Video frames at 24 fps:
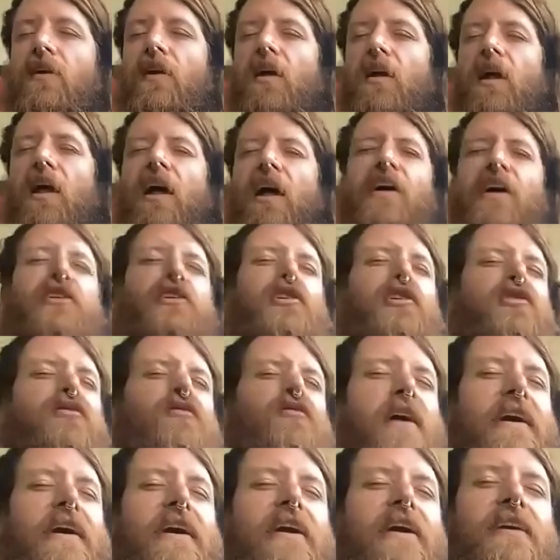And do you
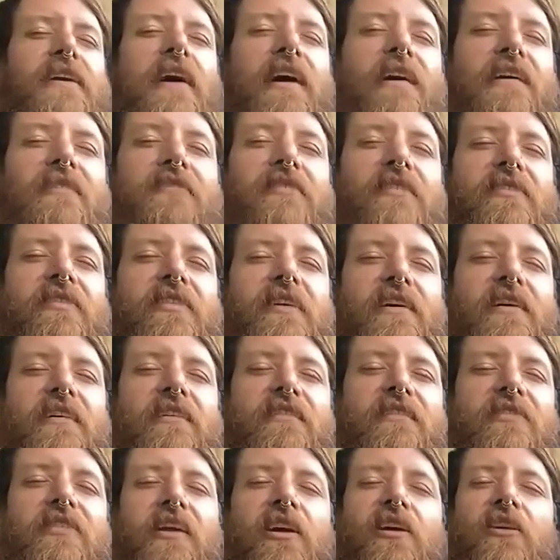recognize the things
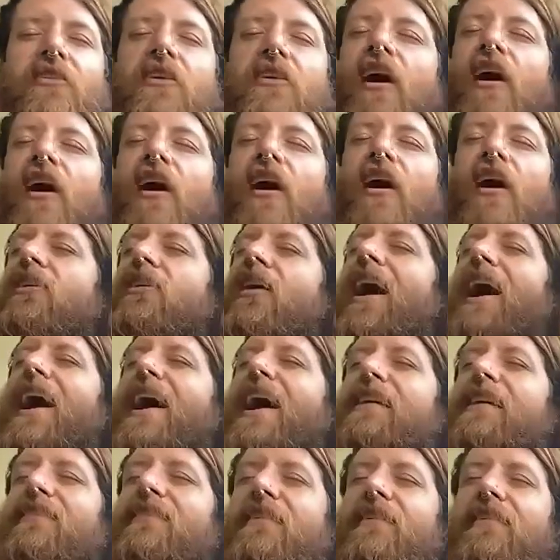that are not your
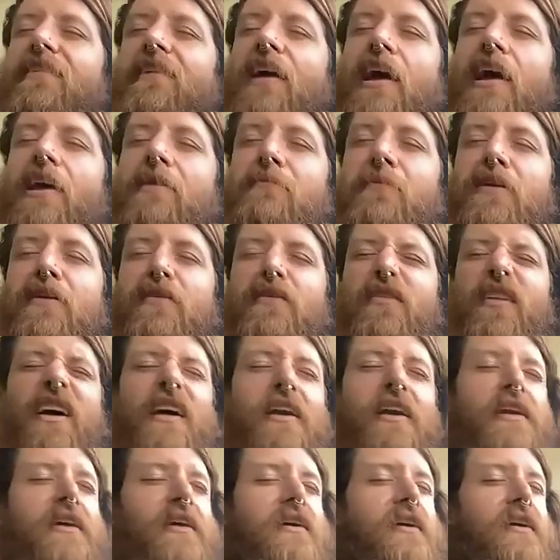highest excitement that
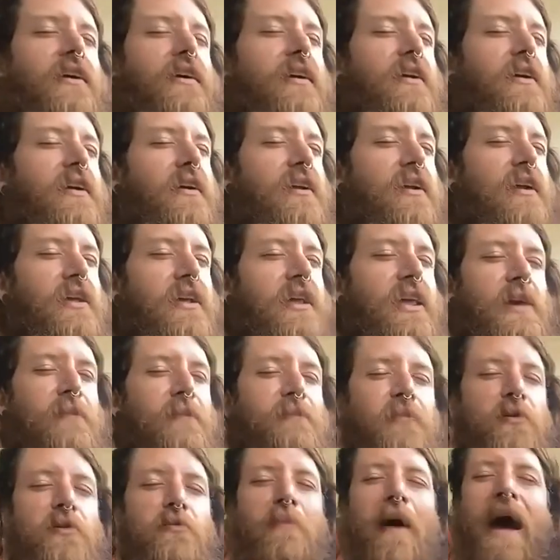keep
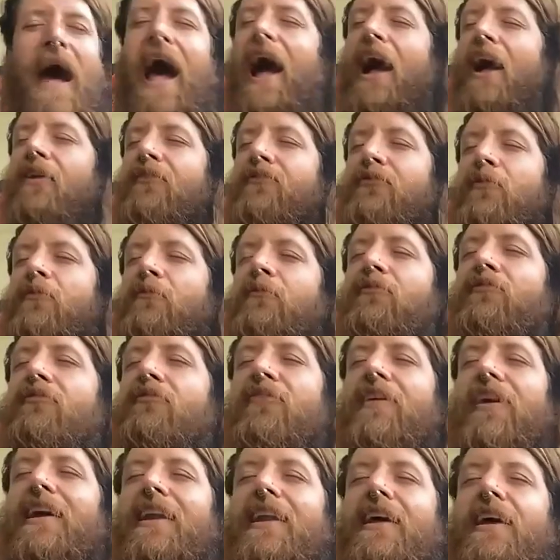you back from
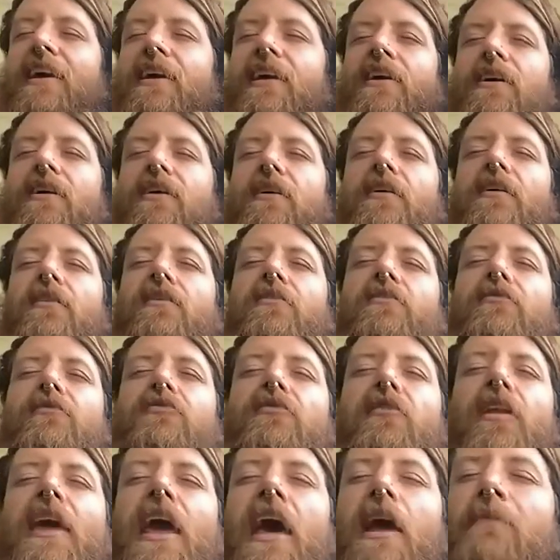feeling
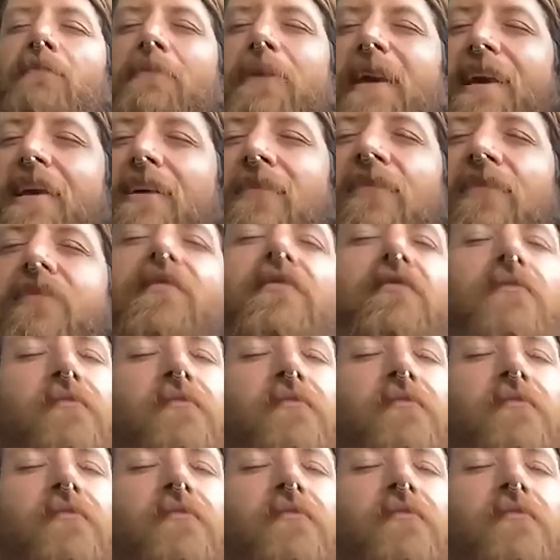fully at peace?